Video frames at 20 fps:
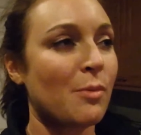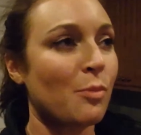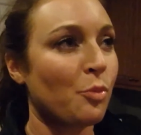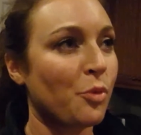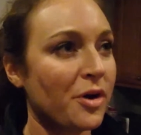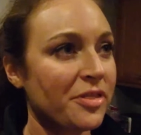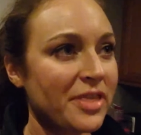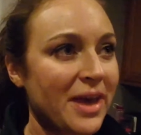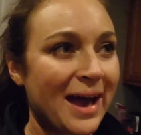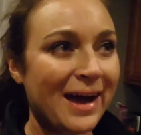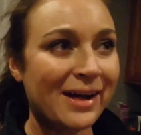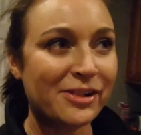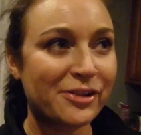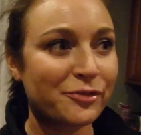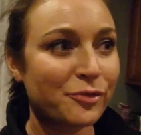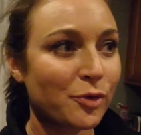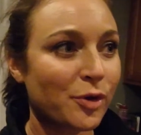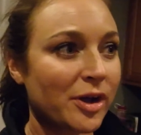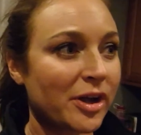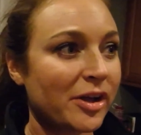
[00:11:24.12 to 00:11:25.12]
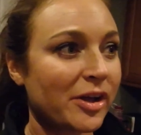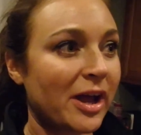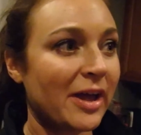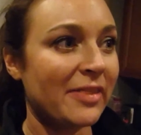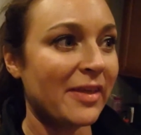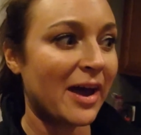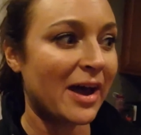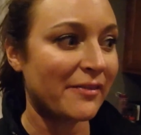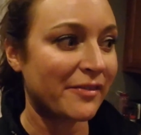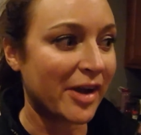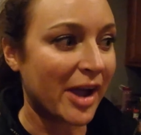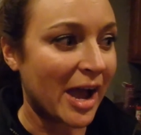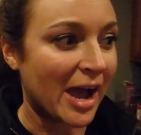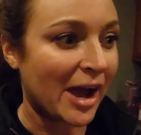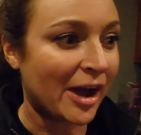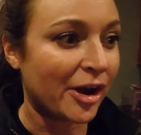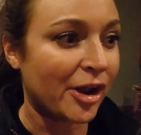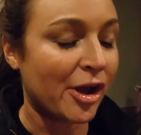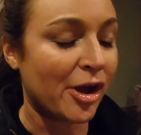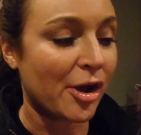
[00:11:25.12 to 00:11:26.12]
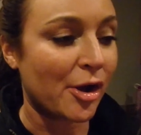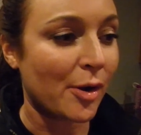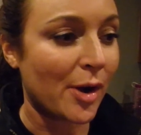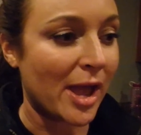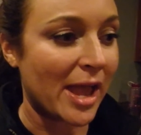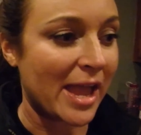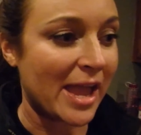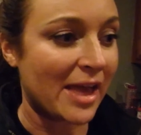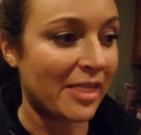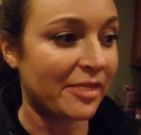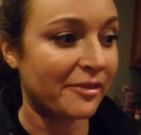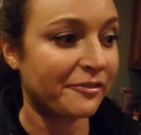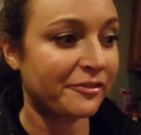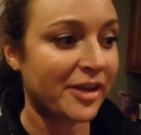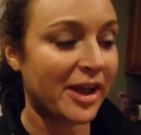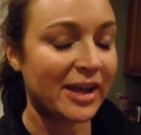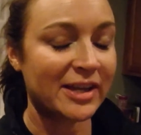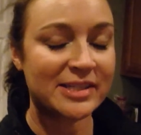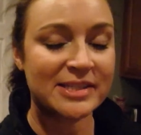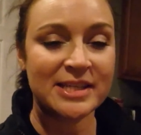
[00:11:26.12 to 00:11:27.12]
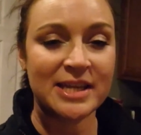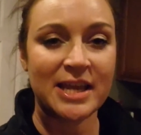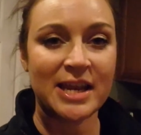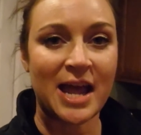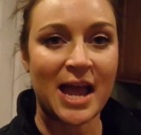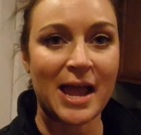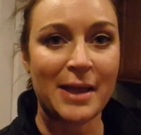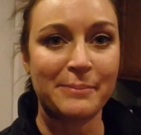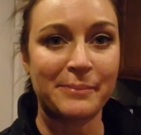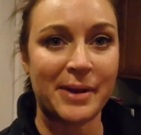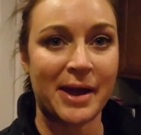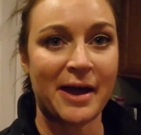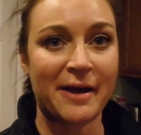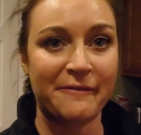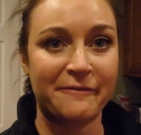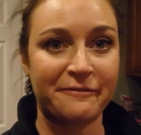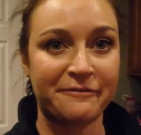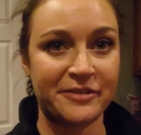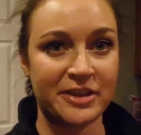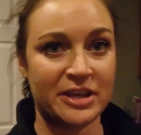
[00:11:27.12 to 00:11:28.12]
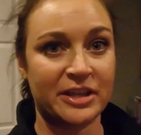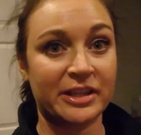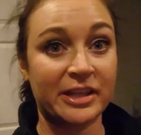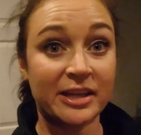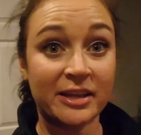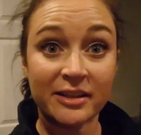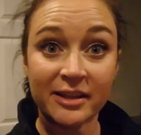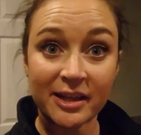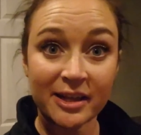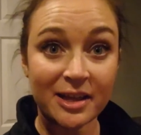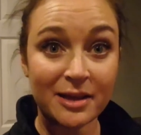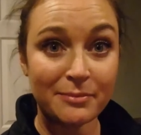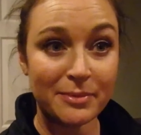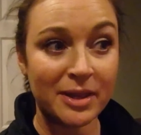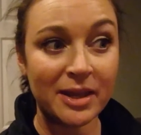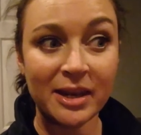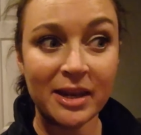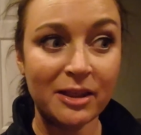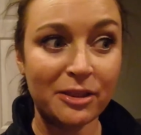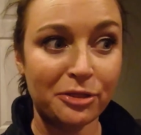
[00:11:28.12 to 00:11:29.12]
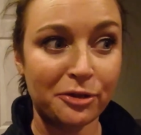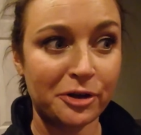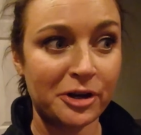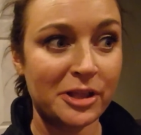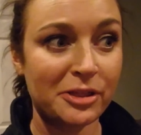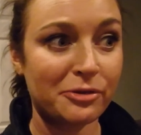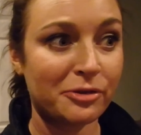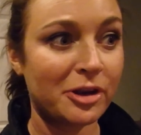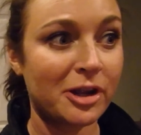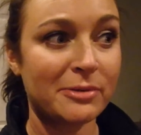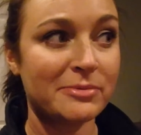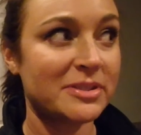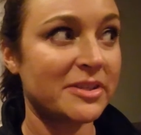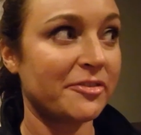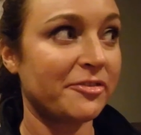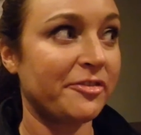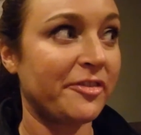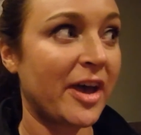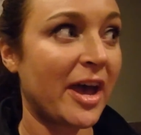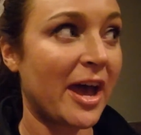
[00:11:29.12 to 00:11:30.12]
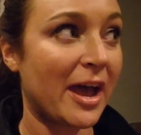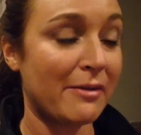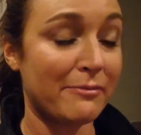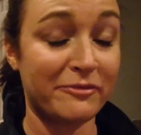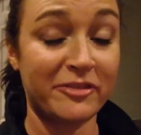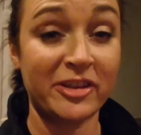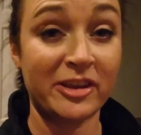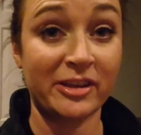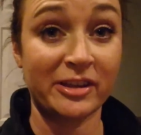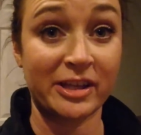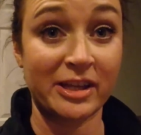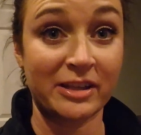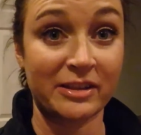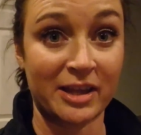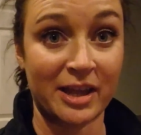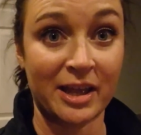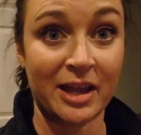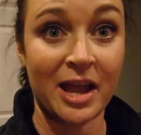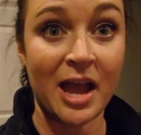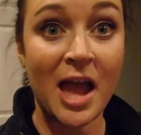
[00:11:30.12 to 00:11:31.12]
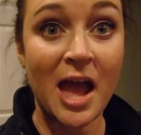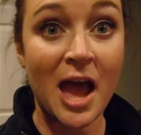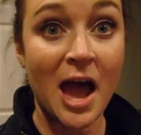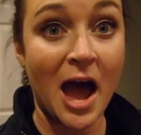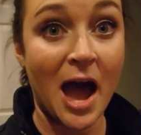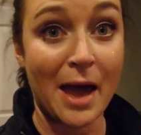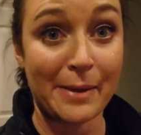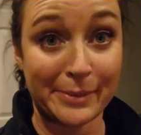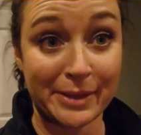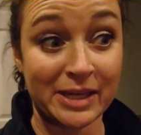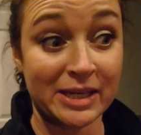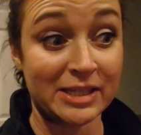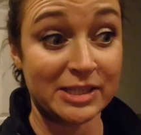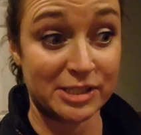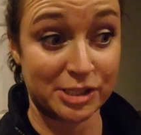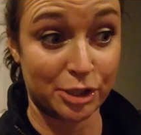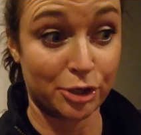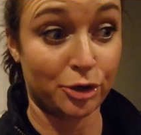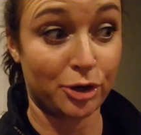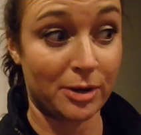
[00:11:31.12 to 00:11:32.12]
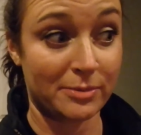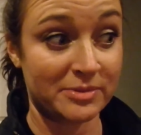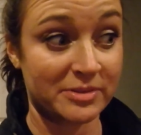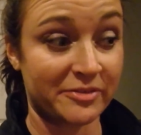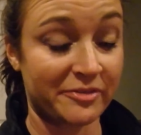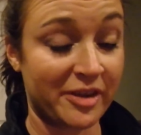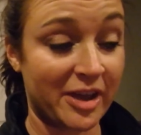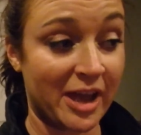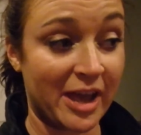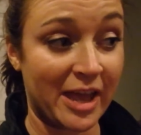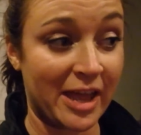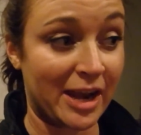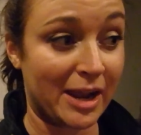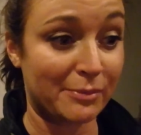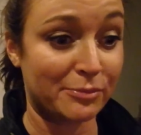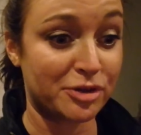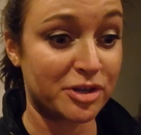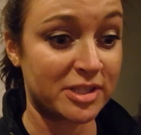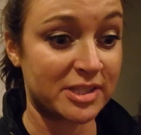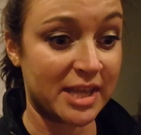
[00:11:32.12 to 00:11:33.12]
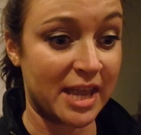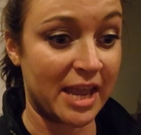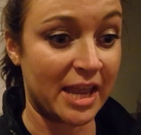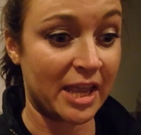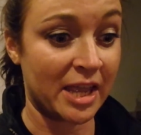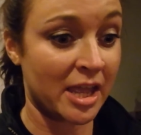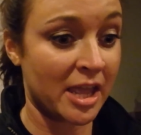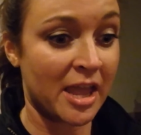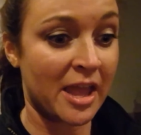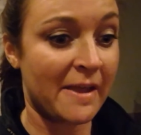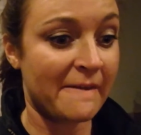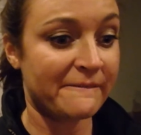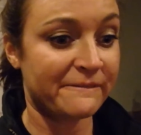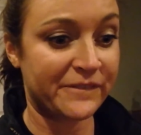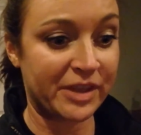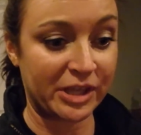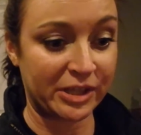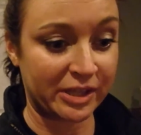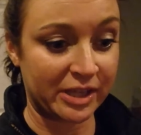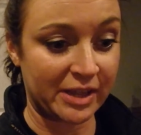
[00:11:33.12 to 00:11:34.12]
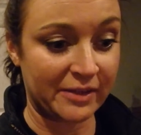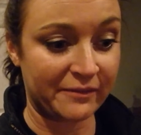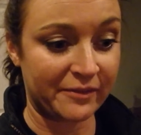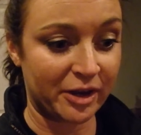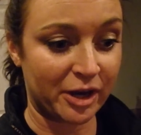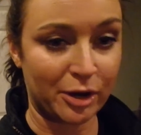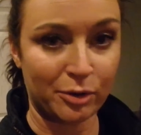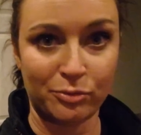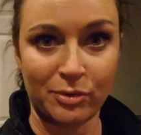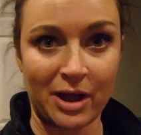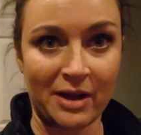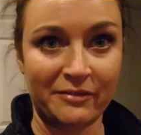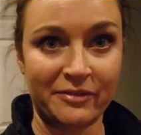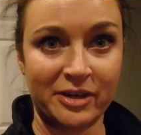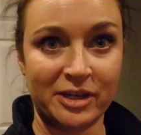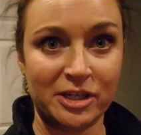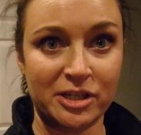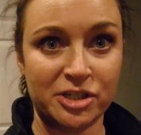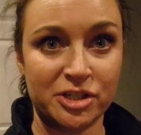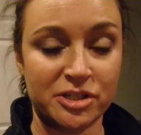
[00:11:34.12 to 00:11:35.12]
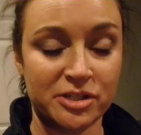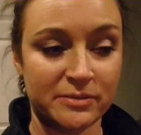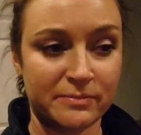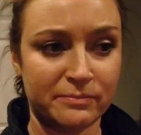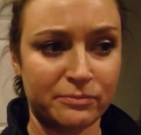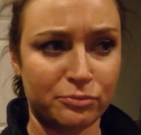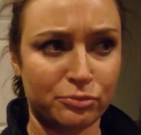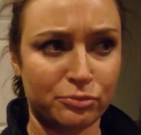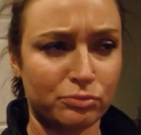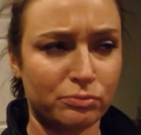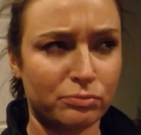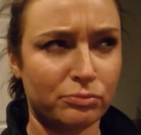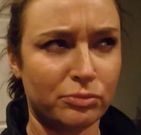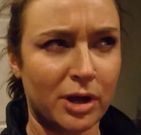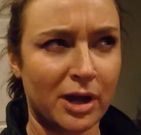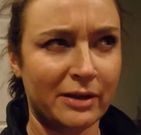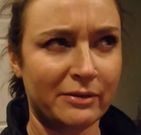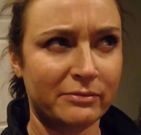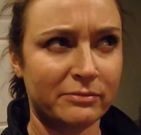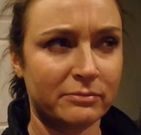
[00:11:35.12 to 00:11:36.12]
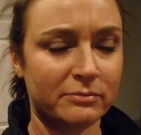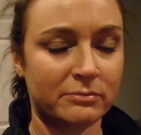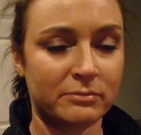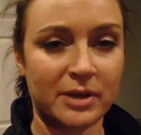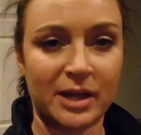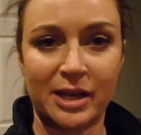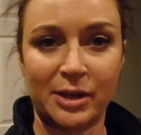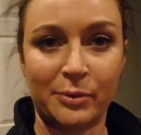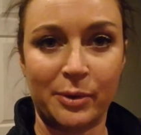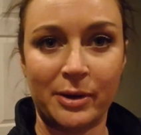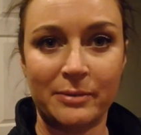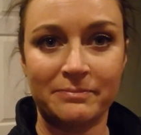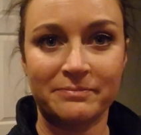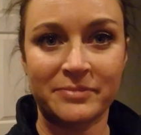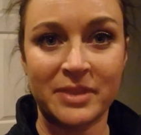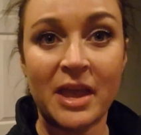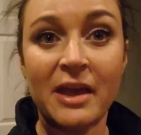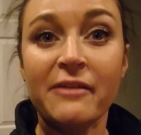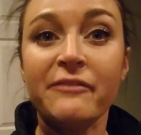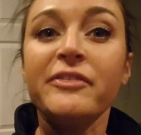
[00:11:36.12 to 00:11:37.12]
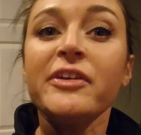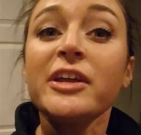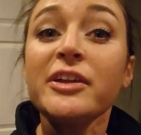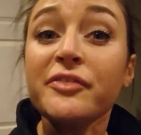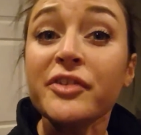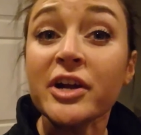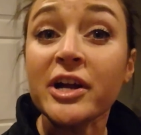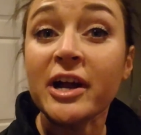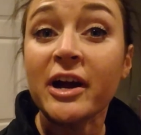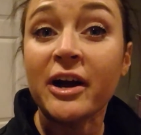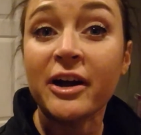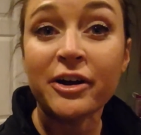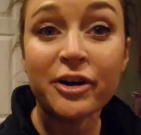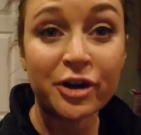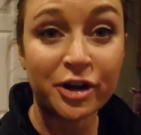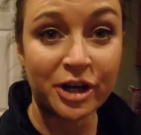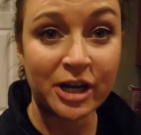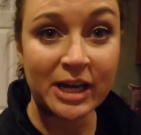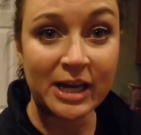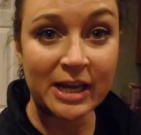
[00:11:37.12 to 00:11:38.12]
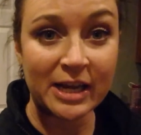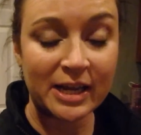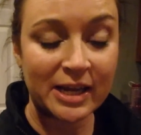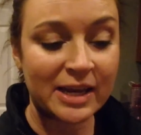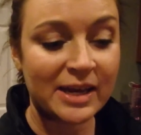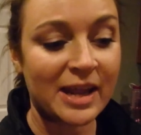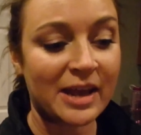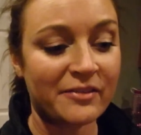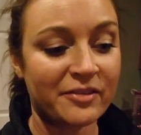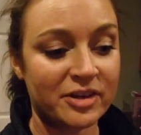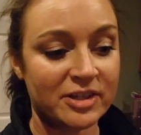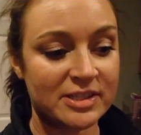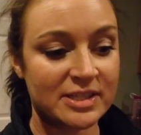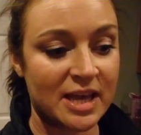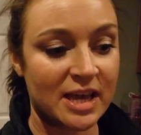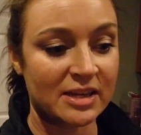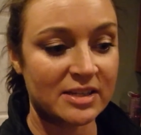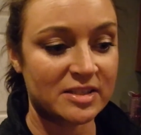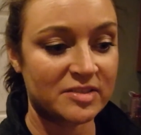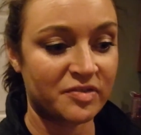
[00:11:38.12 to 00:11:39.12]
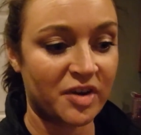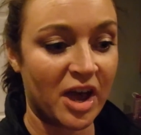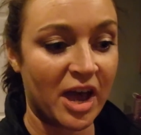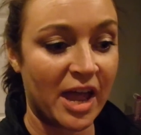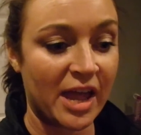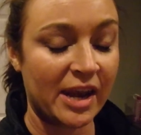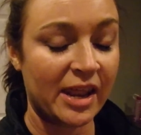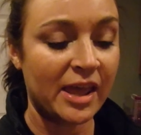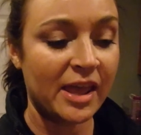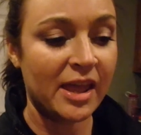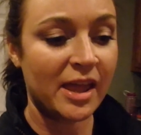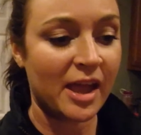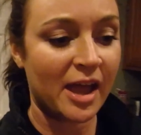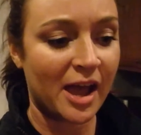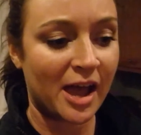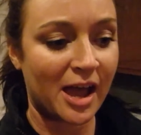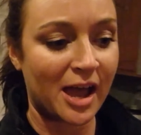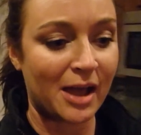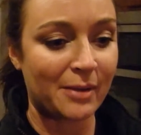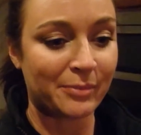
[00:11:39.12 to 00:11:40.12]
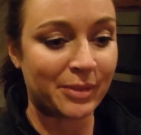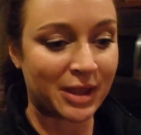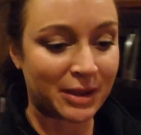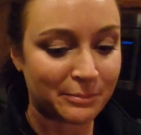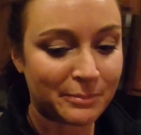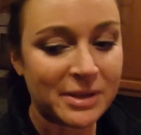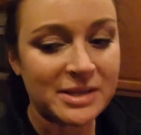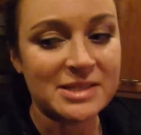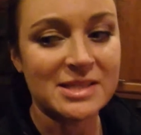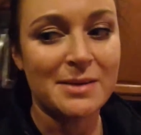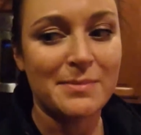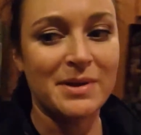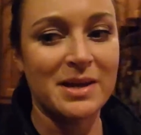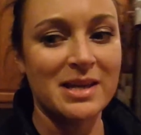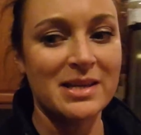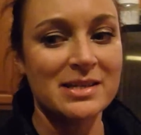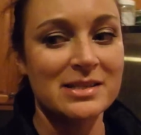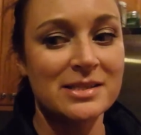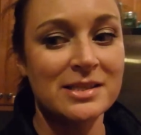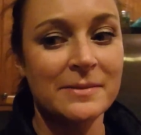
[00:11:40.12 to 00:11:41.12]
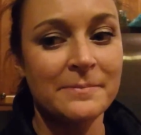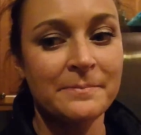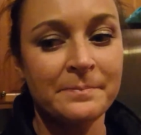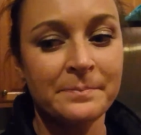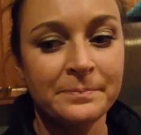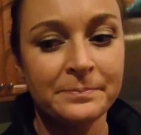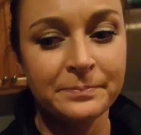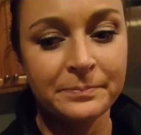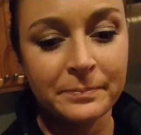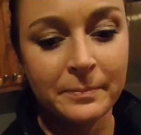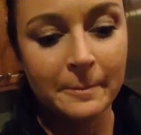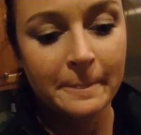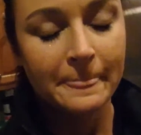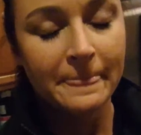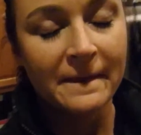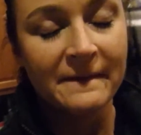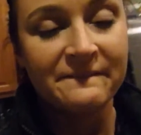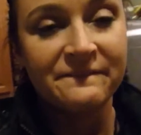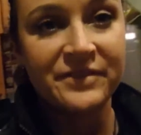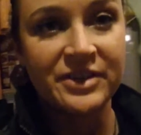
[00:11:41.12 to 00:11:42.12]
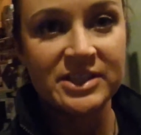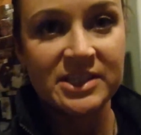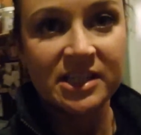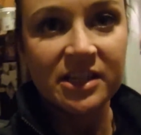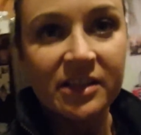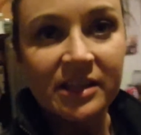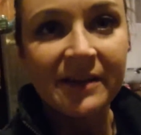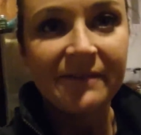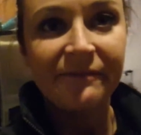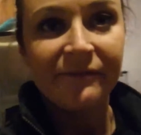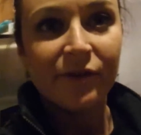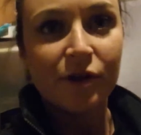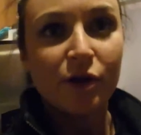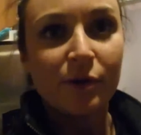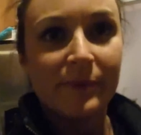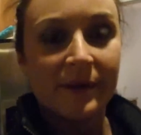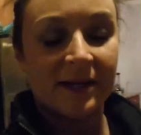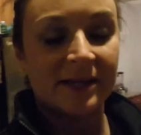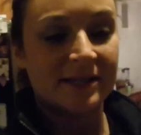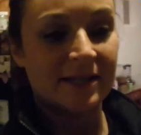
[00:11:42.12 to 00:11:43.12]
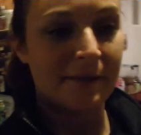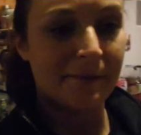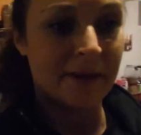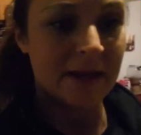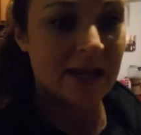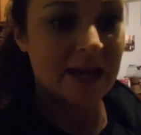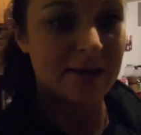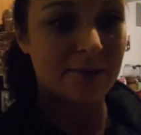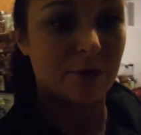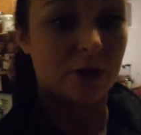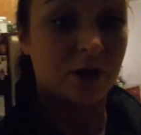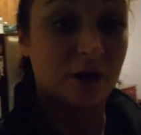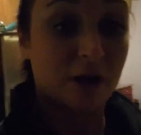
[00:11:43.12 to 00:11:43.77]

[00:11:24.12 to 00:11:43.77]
with the olive oil and the avocado and the flaxseed, I'm not feeling like I'm eating 33 grams of fat. I'm feeling like I'm eating 0 grams of fat, and I'm just like feeling very ravenous, feeling very hungry and not very satisfied. Like my stomach is physically full because I'm eating more